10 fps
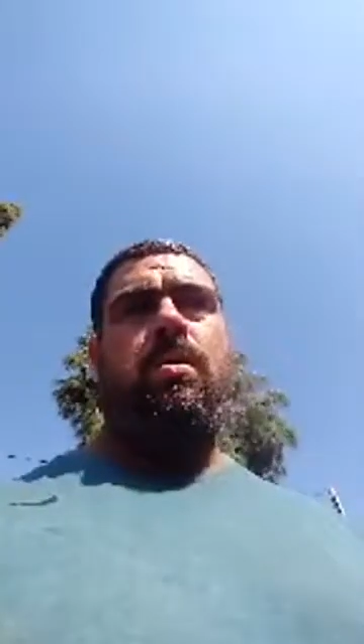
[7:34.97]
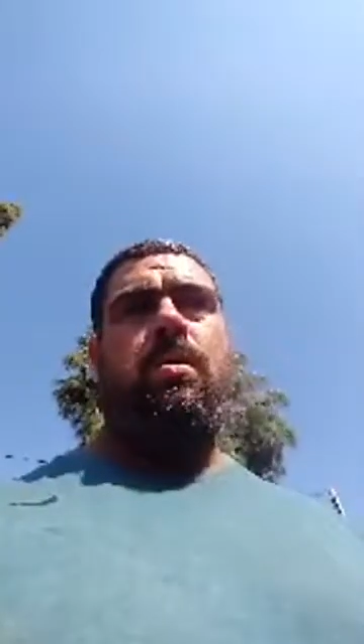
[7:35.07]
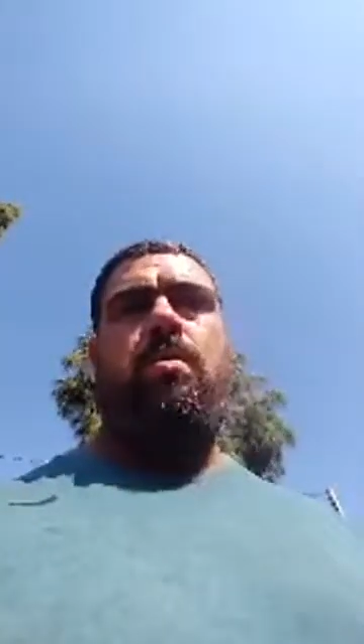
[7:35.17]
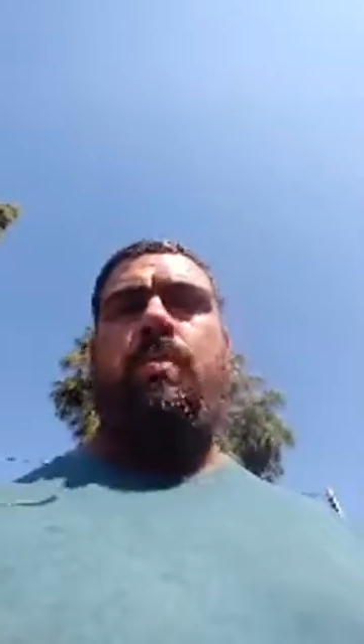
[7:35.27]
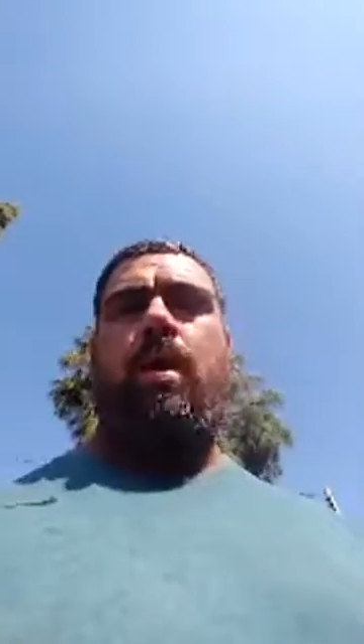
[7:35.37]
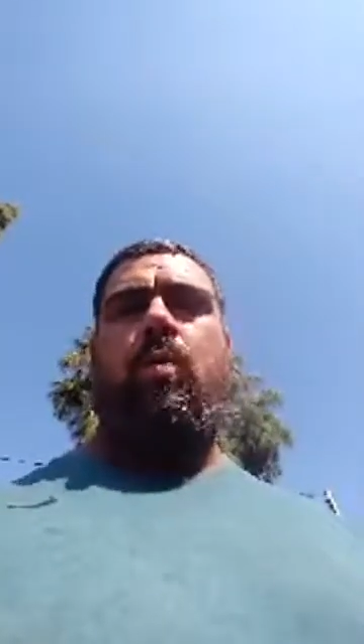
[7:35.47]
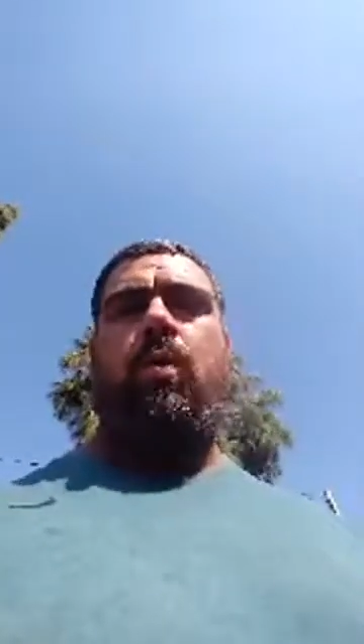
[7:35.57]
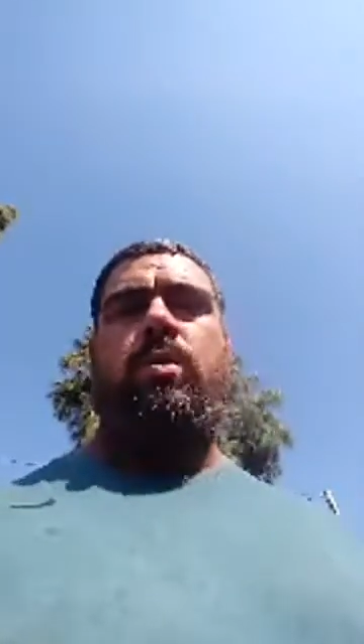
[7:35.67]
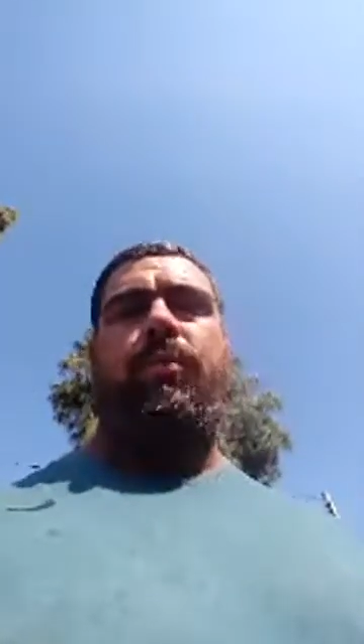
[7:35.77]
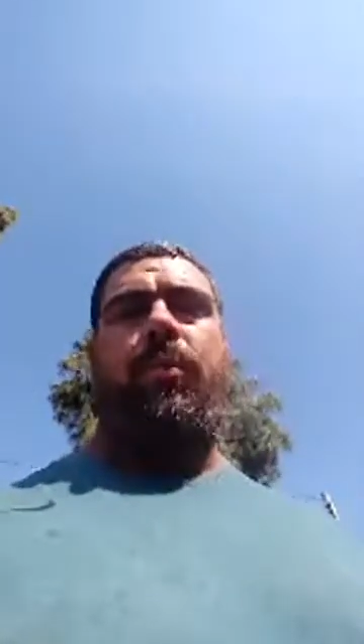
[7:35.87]
No matter
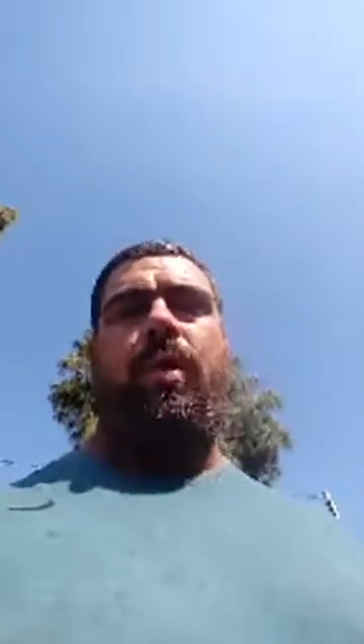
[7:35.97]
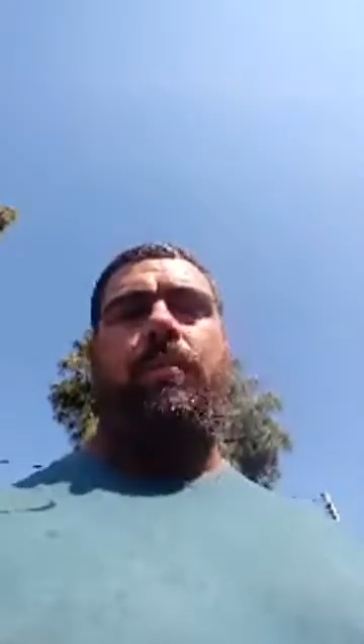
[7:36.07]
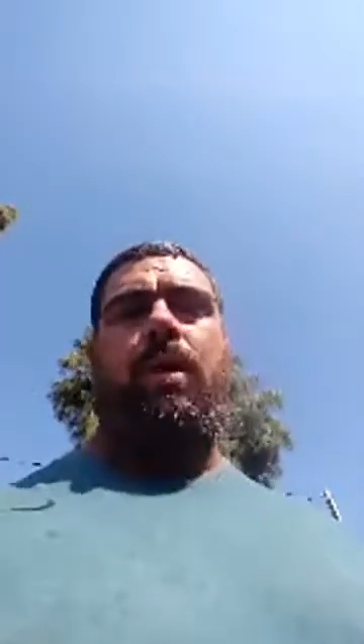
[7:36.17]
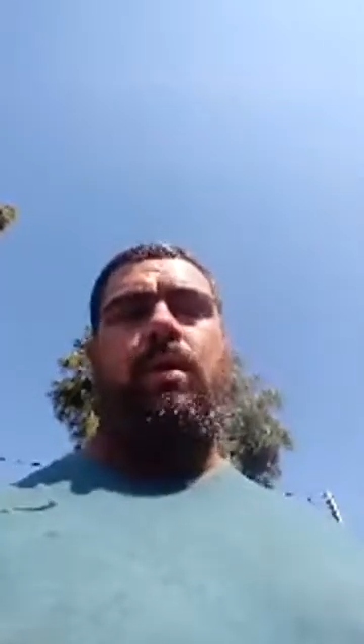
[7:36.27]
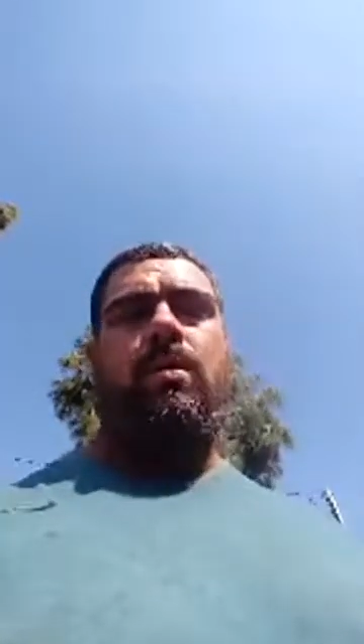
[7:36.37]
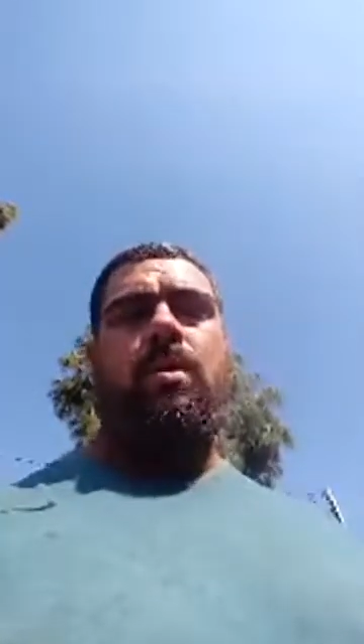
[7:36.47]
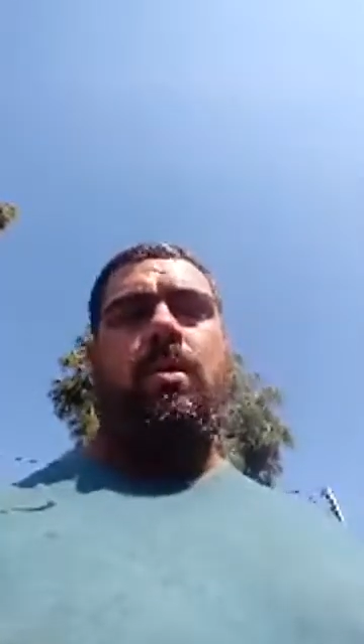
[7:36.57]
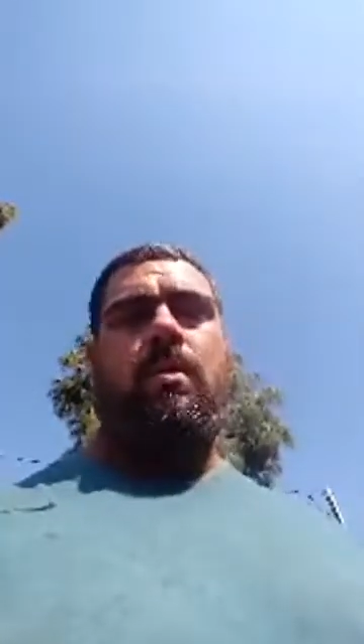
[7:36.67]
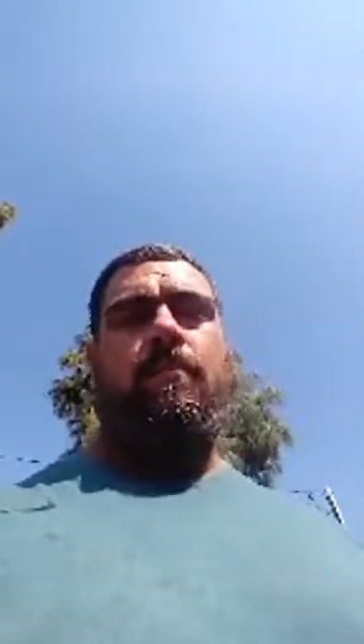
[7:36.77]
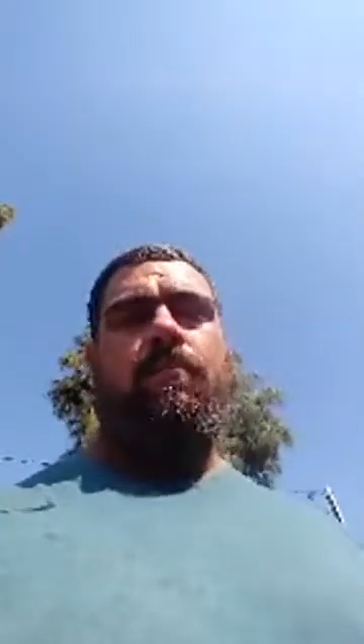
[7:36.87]
what's thrown at me,
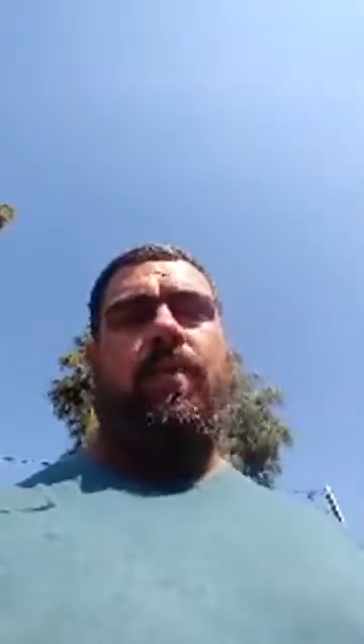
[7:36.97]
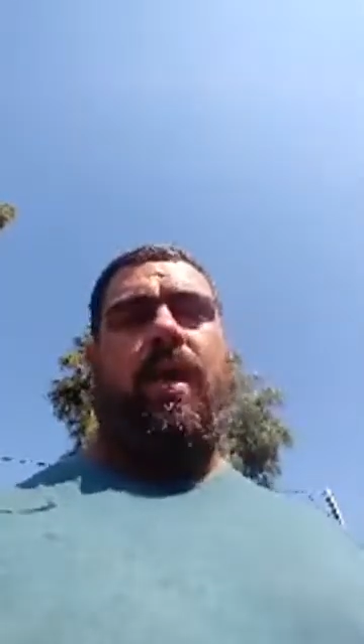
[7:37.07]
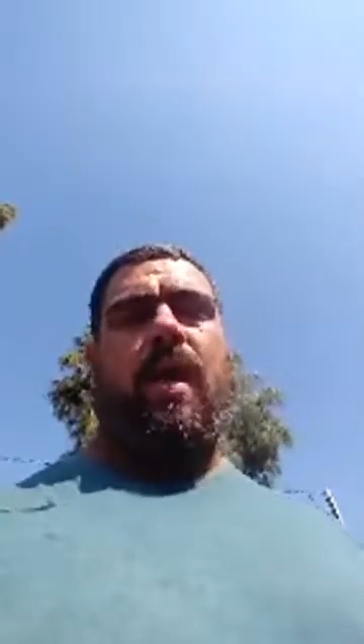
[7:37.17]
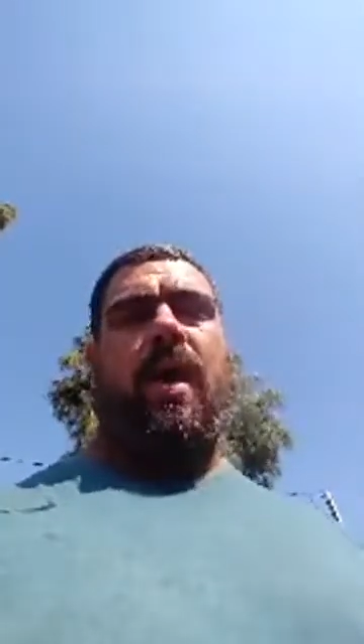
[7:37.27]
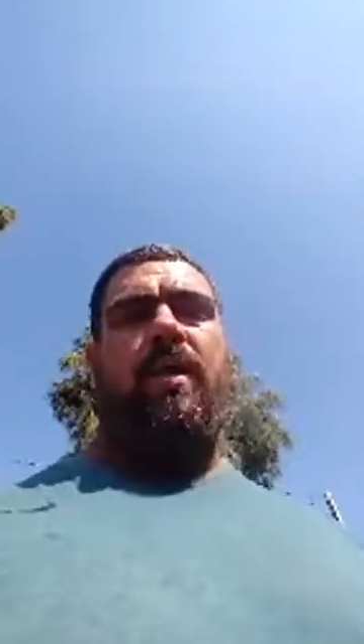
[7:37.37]
out